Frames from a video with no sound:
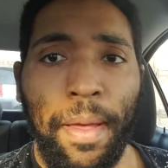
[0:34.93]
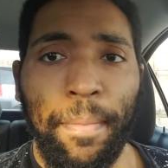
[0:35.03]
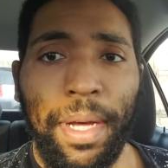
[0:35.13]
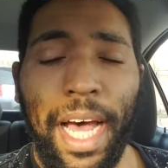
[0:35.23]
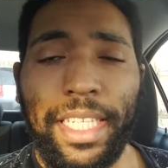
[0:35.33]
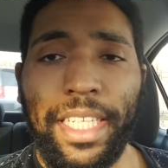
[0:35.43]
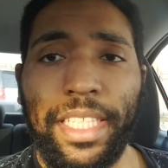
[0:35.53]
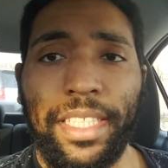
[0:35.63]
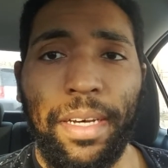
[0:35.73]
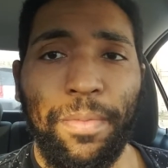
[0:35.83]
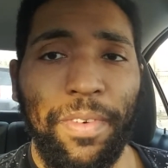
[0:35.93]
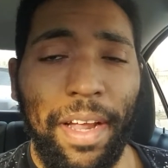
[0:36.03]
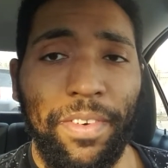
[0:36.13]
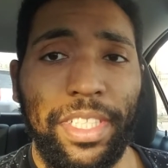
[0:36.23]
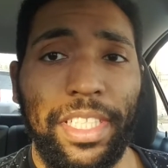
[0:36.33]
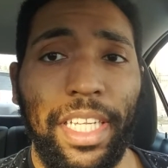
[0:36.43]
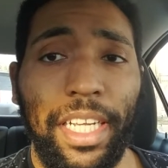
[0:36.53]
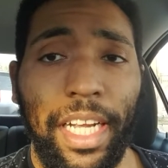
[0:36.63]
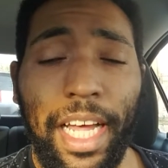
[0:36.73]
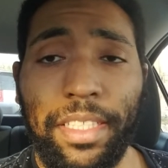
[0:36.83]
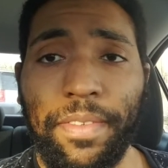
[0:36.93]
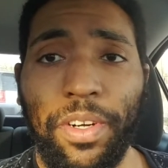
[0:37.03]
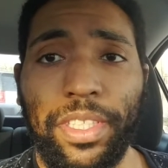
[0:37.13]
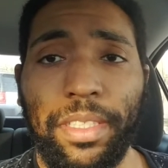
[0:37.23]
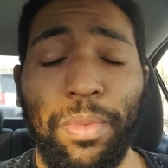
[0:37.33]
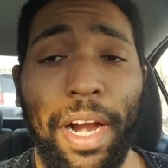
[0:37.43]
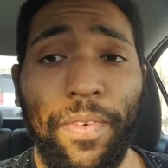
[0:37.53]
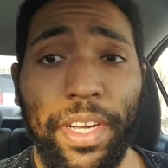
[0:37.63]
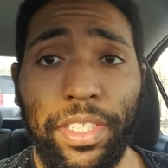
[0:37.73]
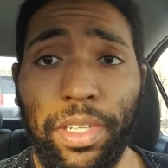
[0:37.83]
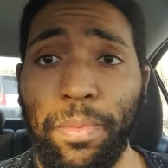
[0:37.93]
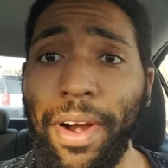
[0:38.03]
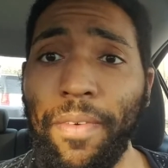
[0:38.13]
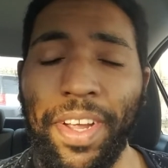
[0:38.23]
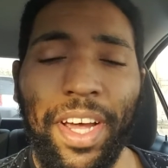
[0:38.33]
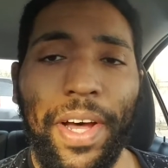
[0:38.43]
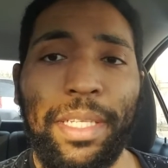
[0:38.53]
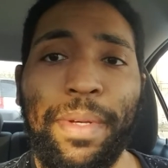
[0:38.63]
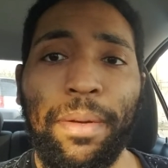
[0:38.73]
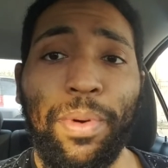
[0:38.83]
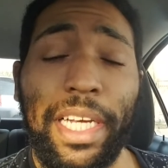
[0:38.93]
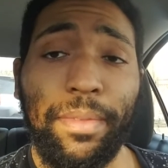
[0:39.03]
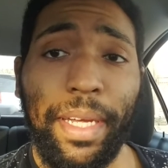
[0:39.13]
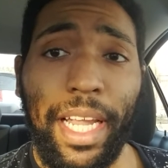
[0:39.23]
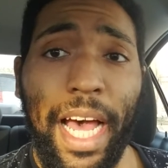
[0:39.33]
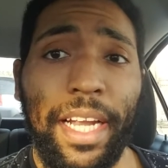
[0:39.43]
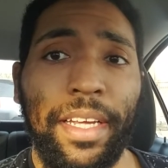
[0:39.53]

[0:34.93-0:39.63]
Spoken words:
But how I see this fight versus Gillespie versus Brad Riddell. So Brad Riddell has been impressing me a lot.